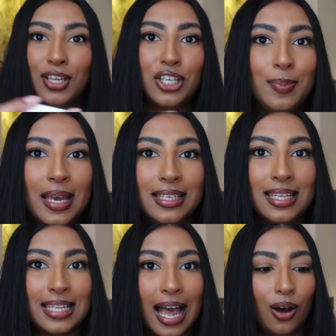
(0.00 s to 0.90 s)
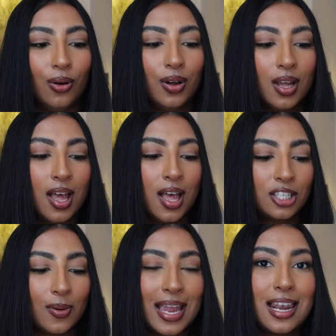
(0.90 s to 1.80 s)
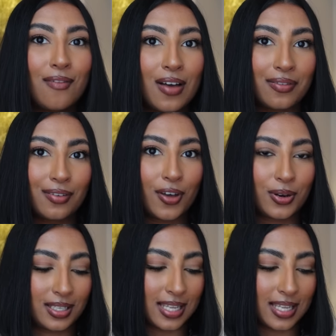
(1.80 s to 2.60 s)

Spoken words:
I actually picked this out. So I love having phone